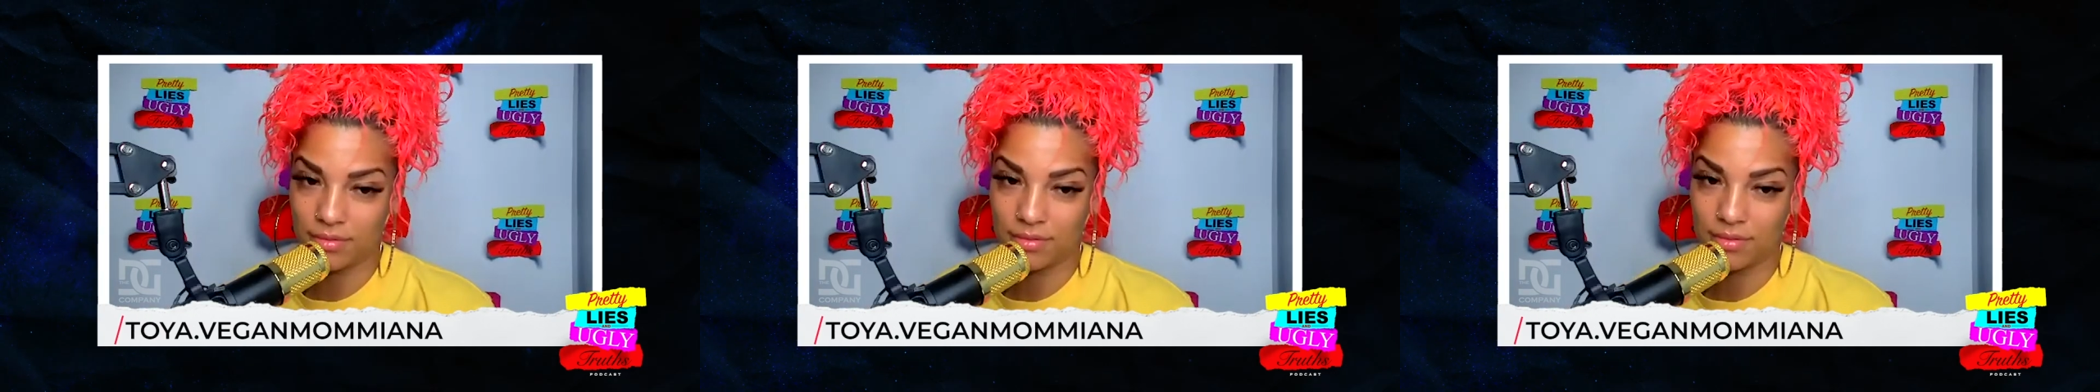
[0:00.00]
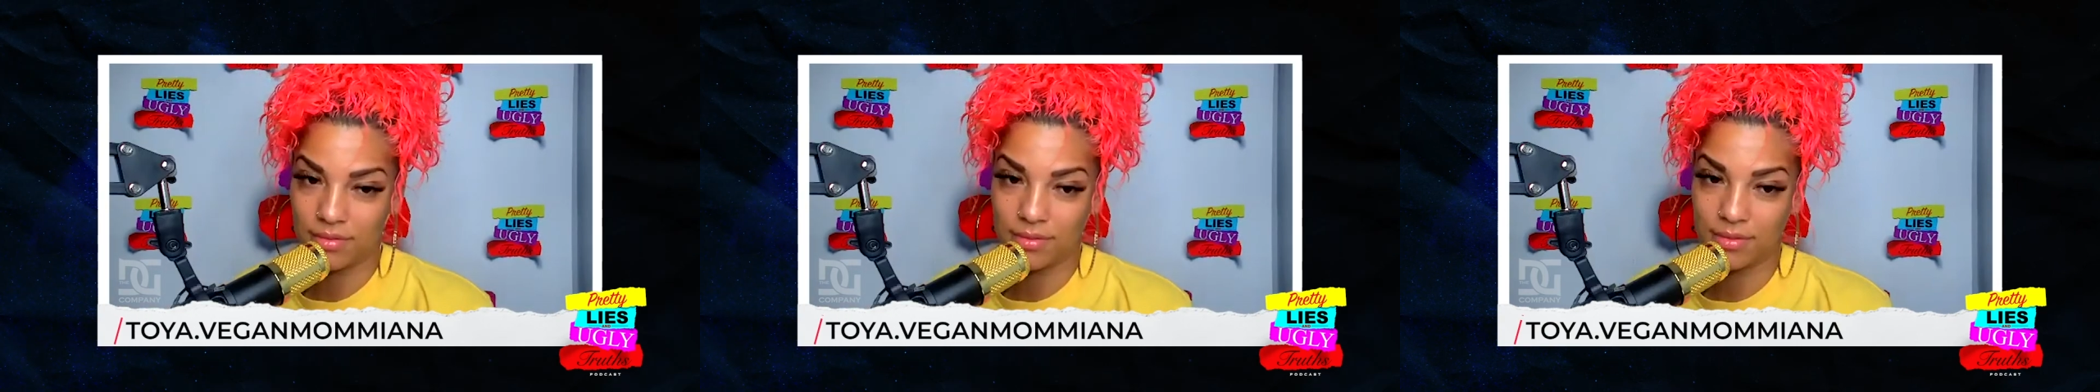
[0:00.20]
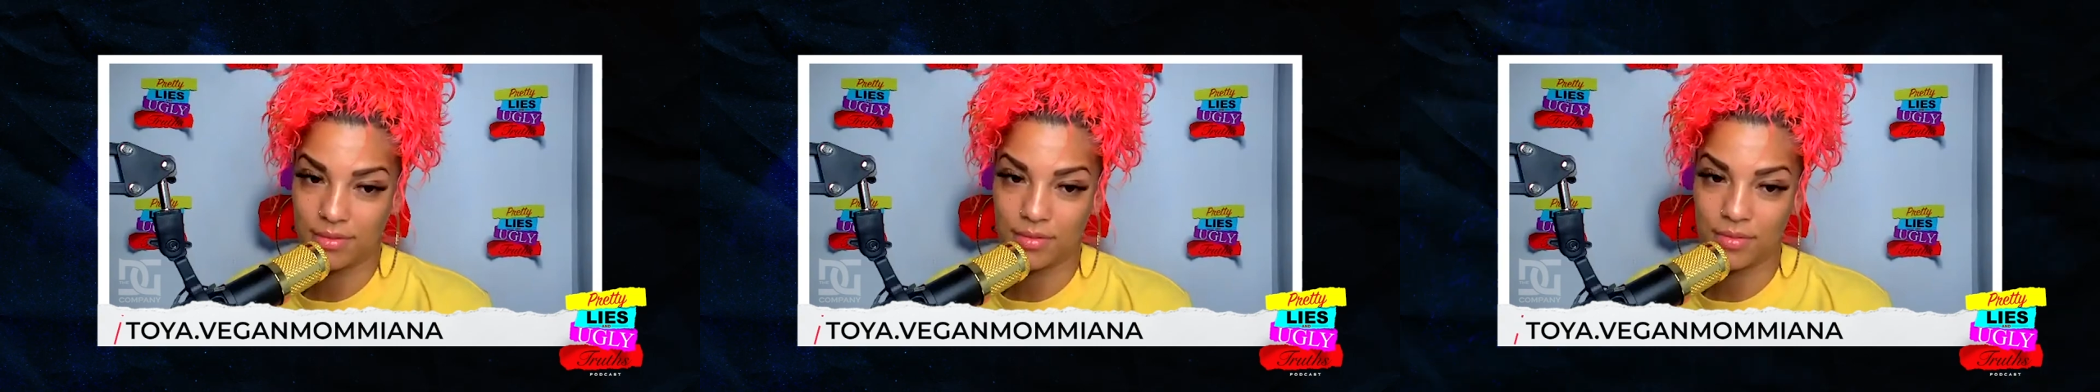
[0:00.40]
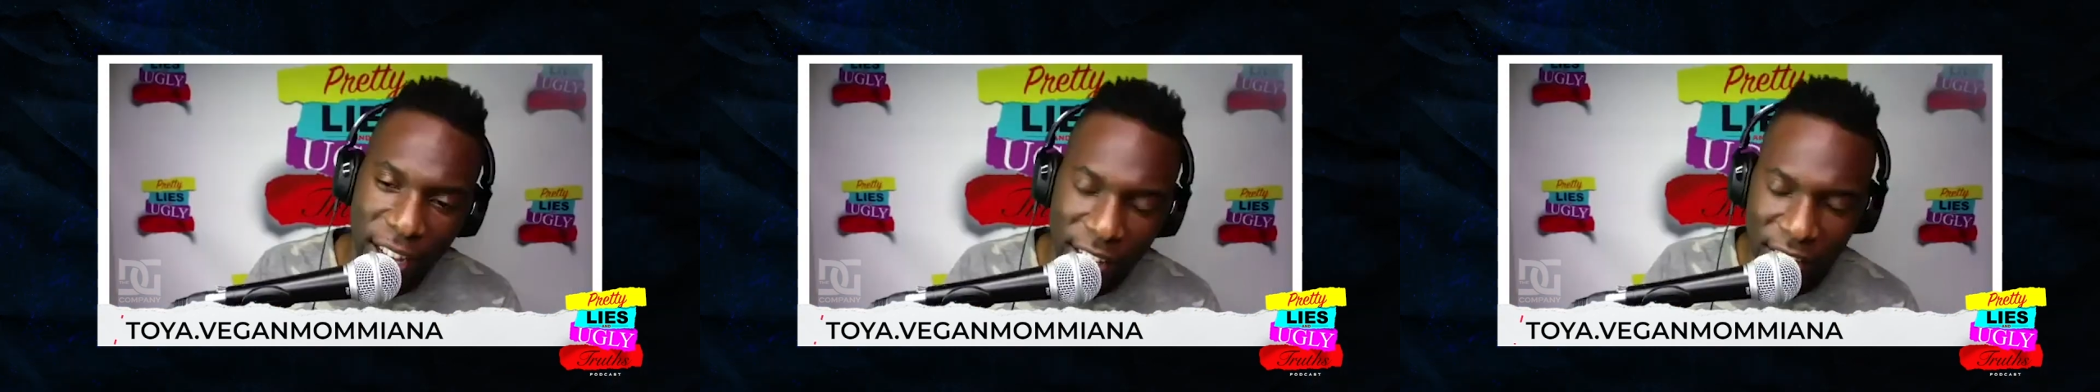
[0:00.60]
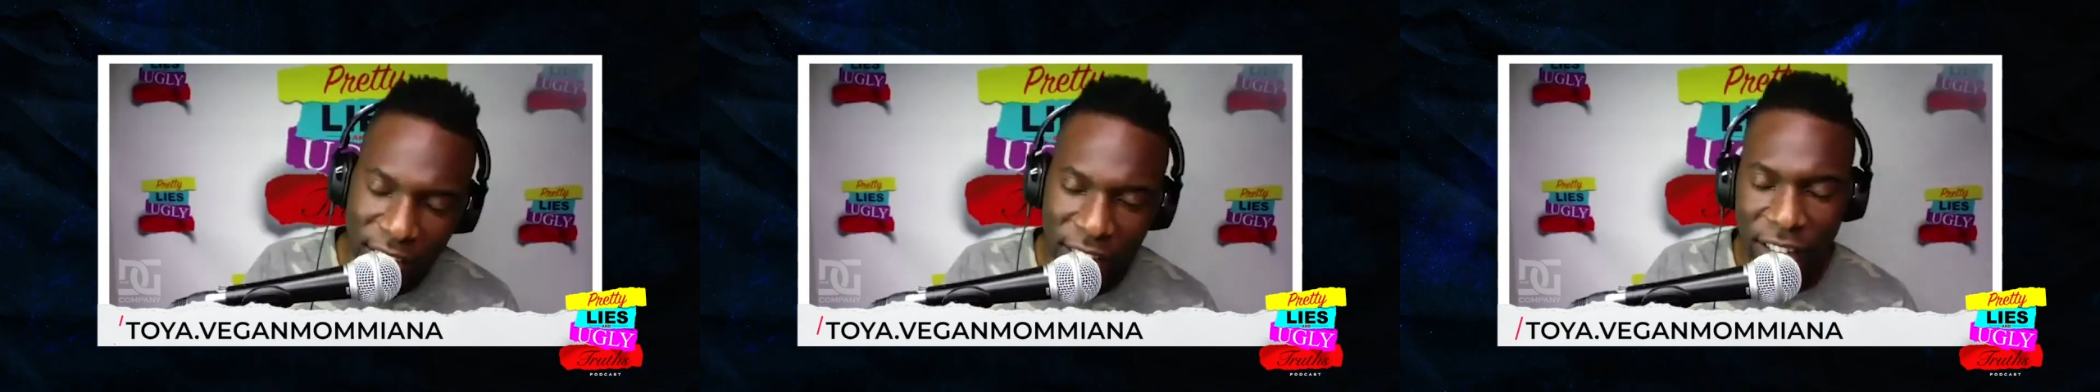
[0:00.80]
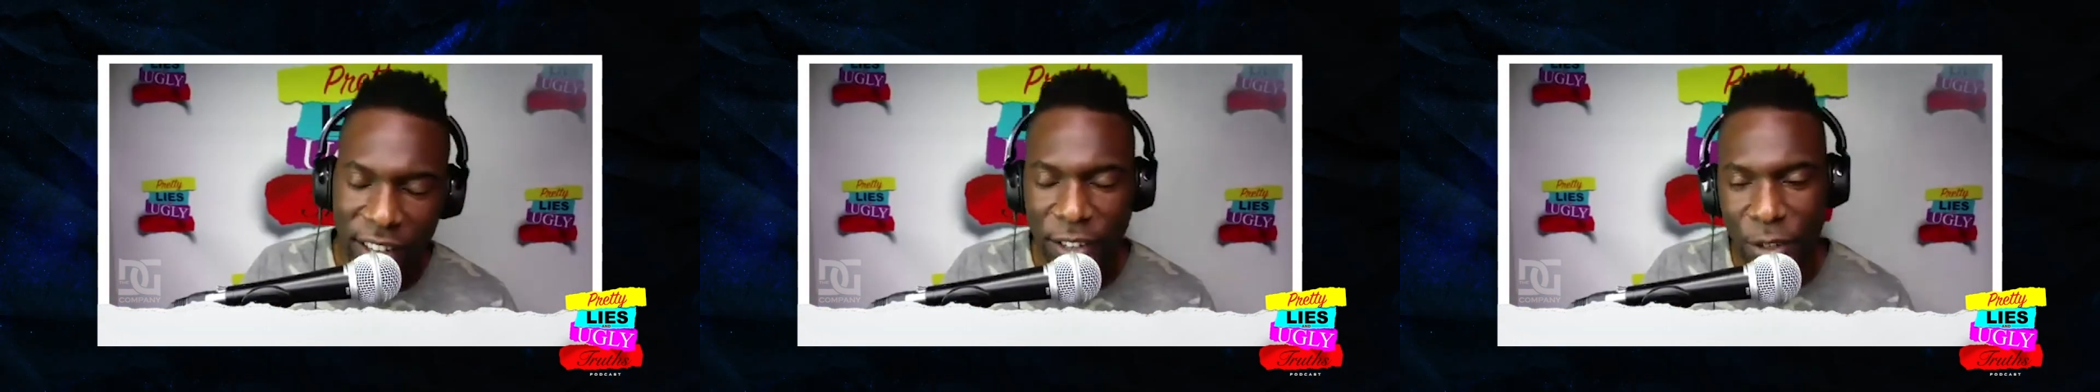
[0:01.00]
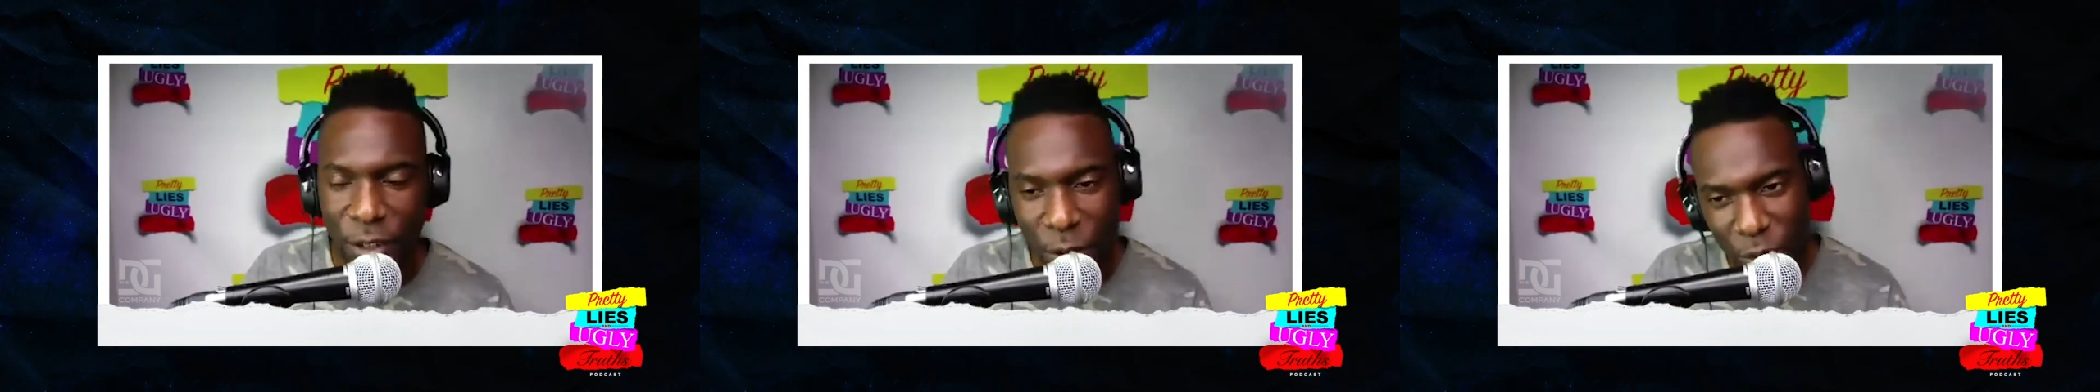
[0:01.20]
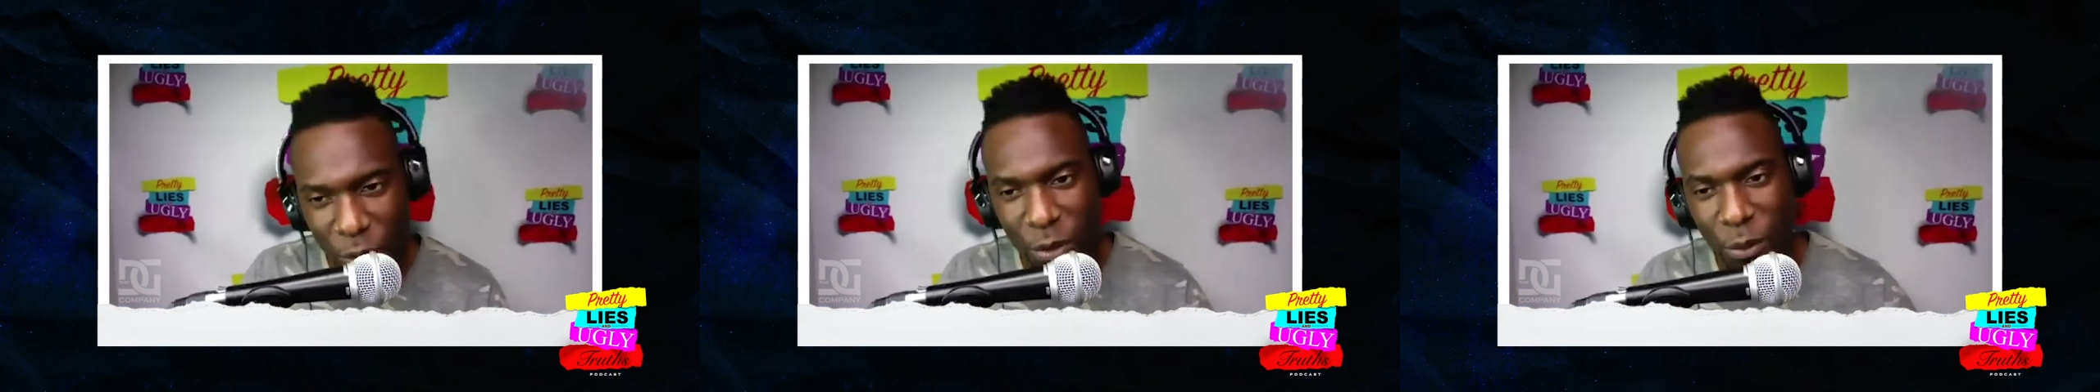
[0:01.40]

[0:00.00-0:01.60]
on Pretty Lies and Ugly Truths,